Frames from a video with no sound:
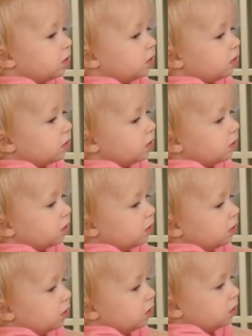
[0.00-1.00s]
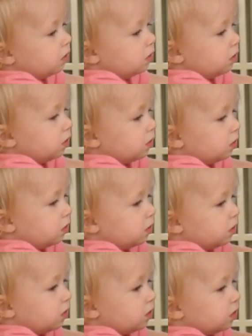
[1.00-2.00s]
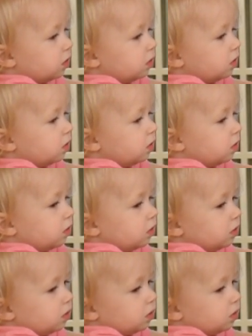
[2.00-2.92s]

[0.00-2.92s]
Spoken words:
[no speech]